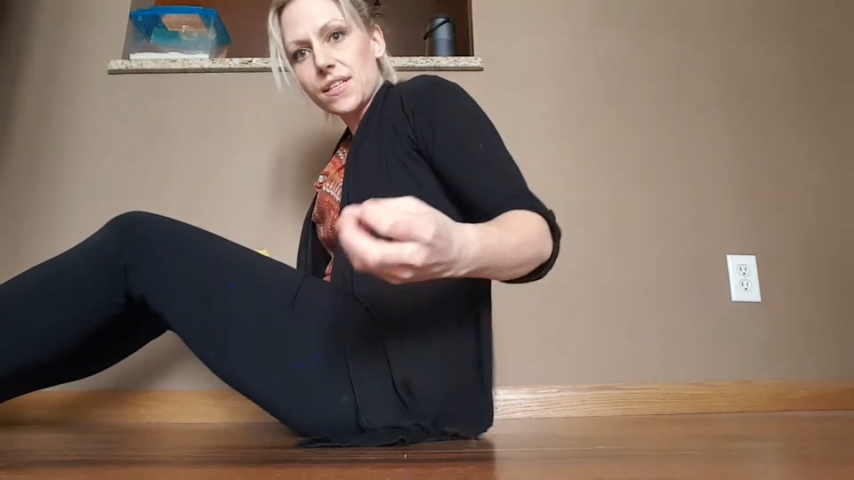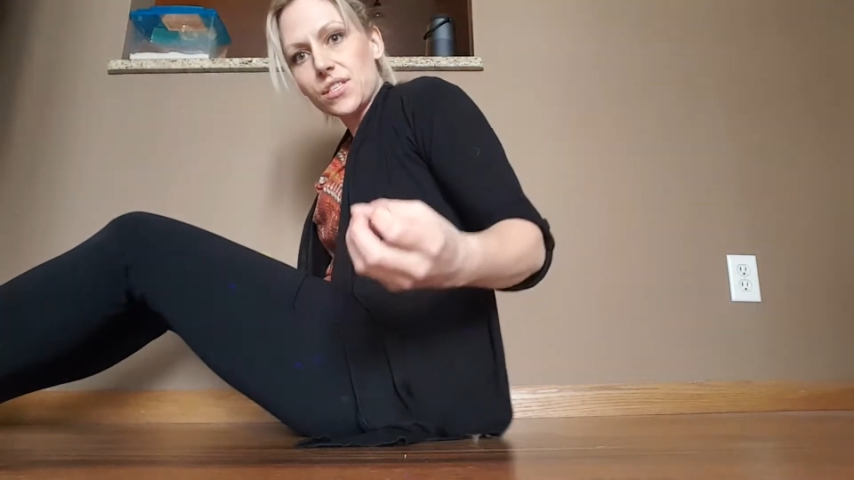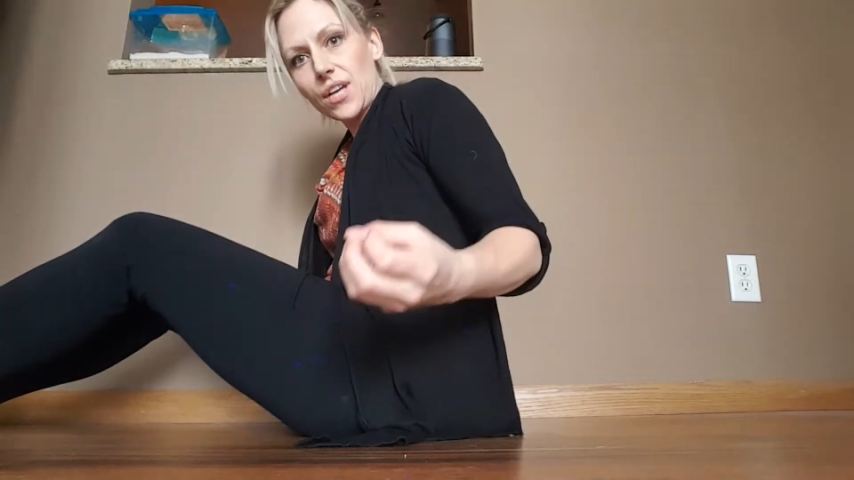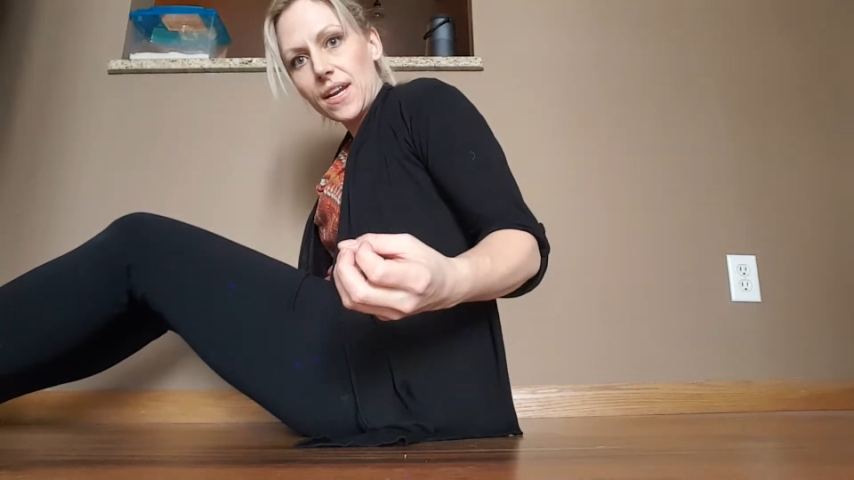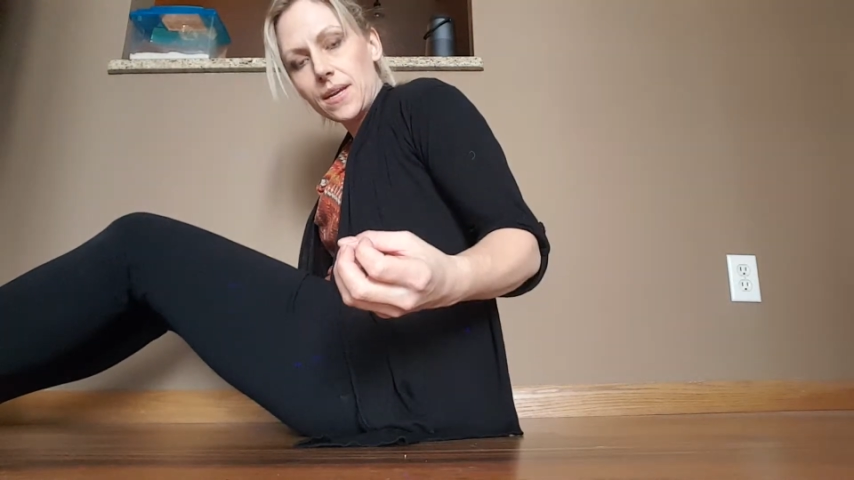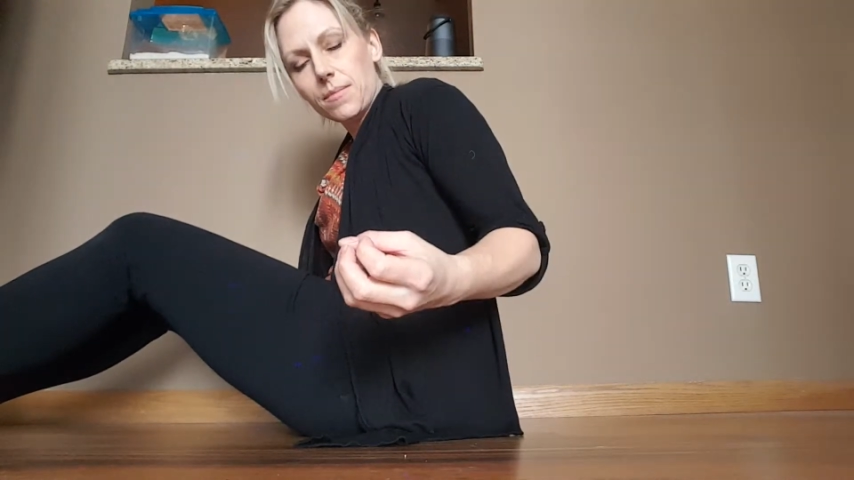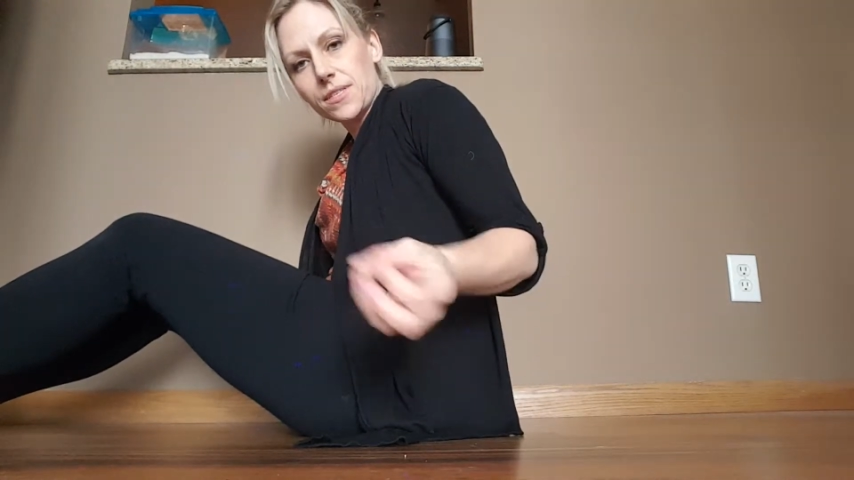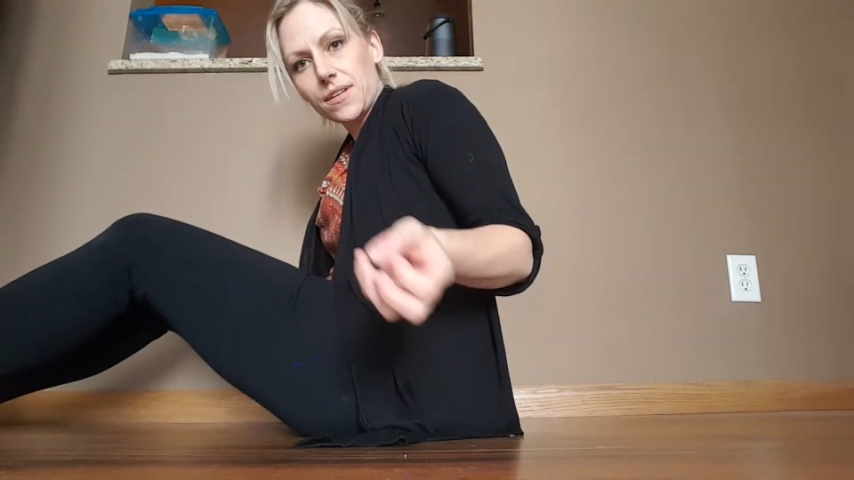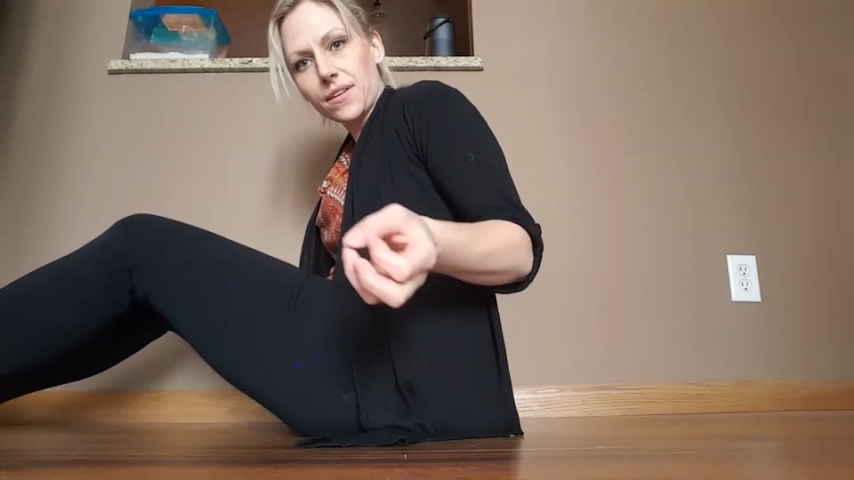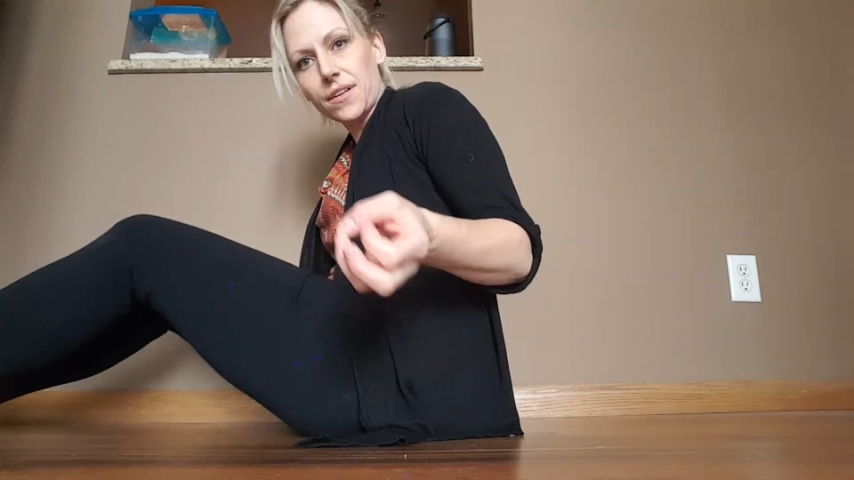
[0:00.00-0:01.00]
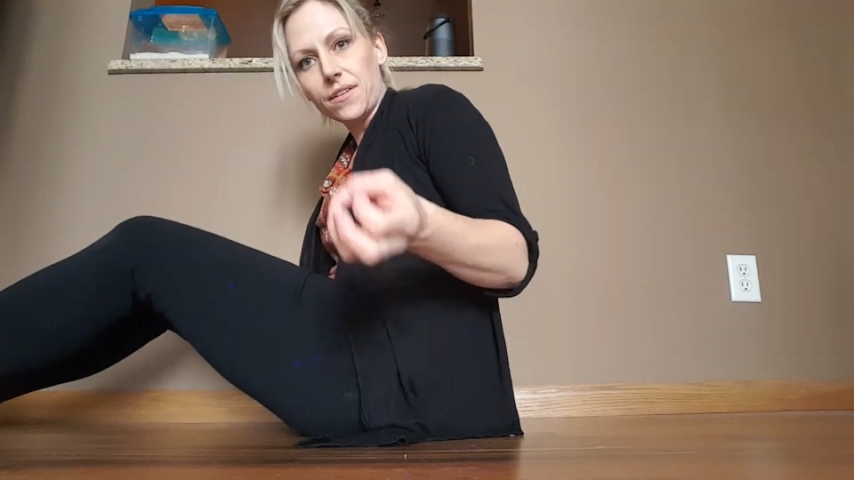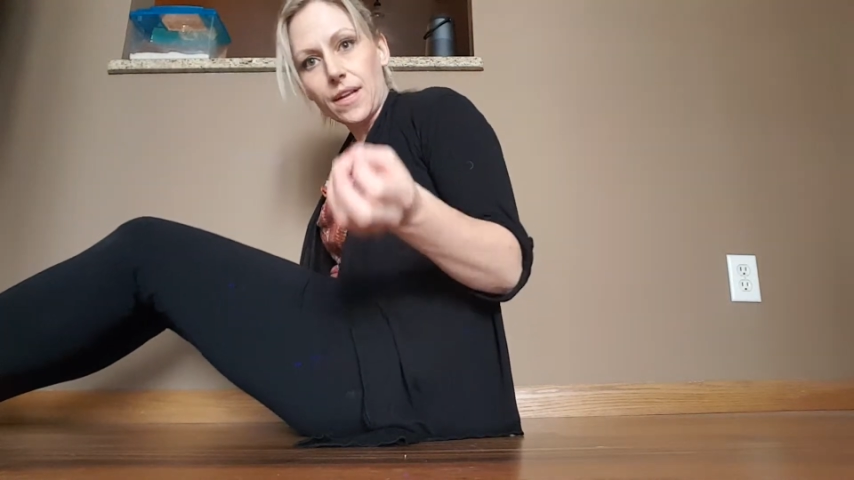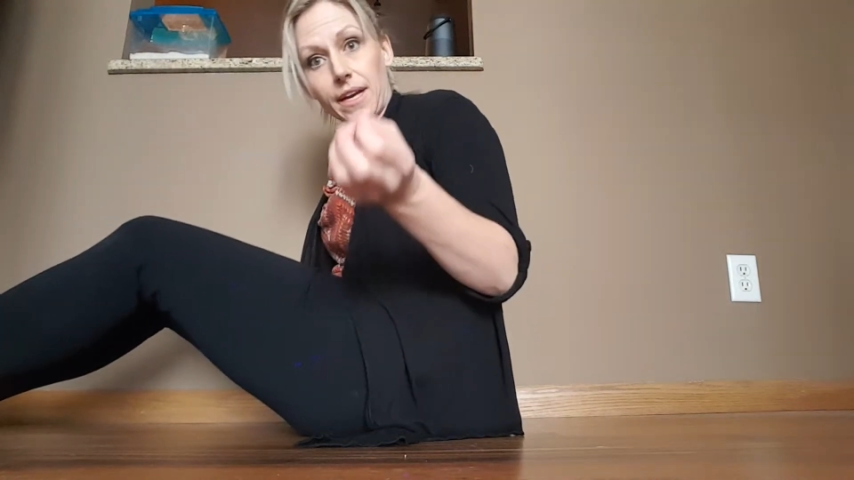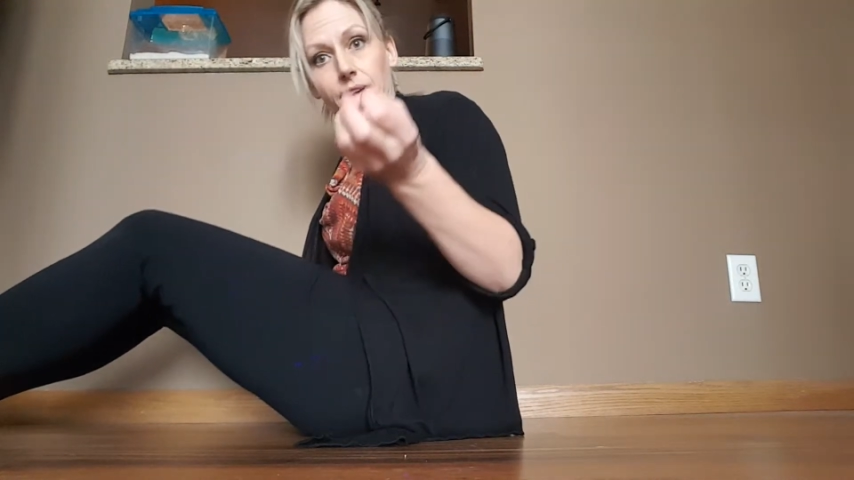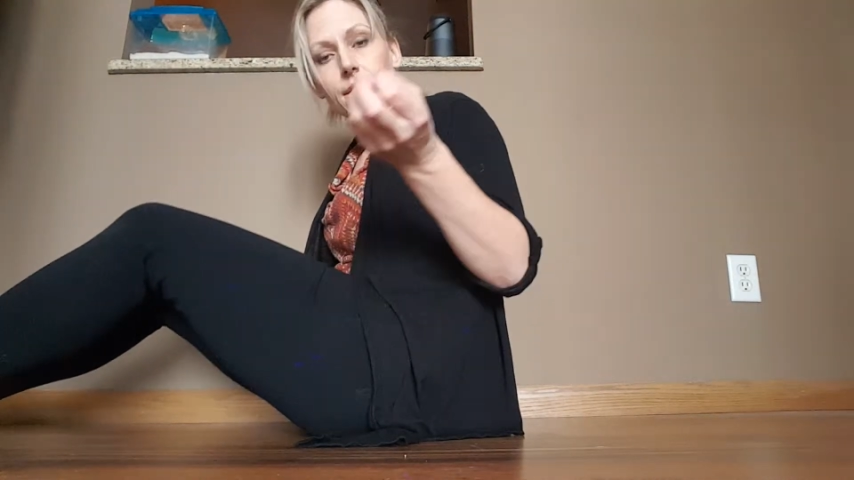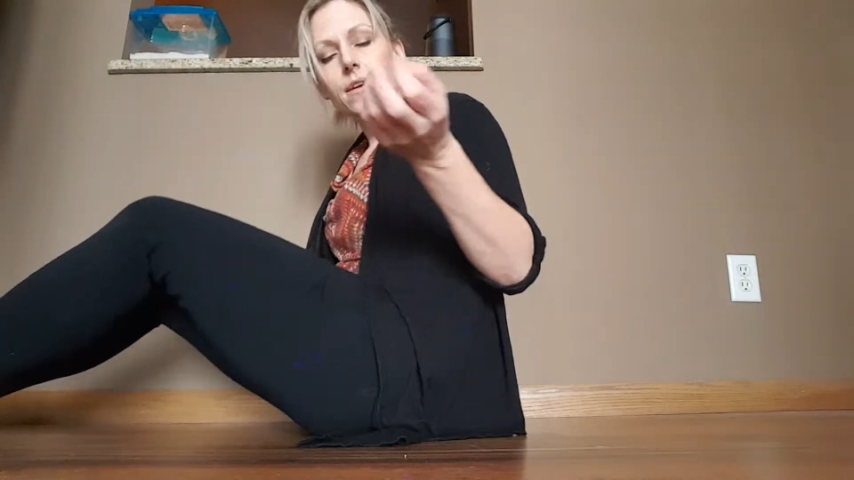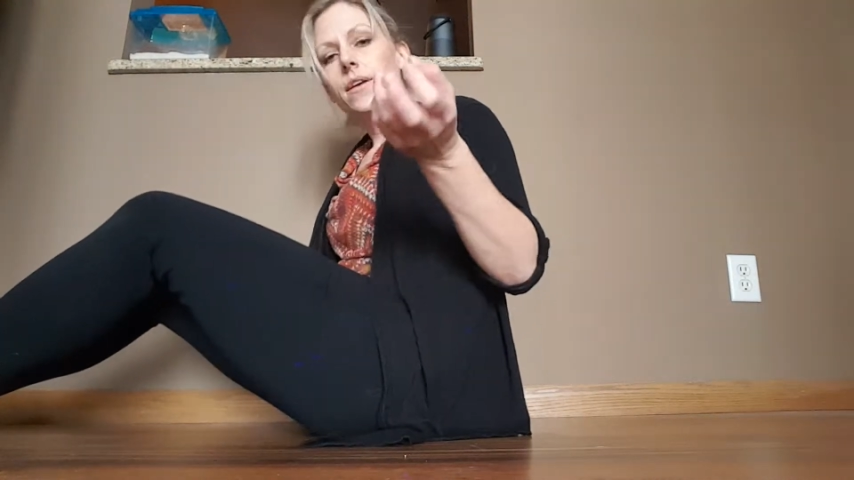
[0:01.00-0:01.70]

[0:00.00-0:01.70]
that shiny material like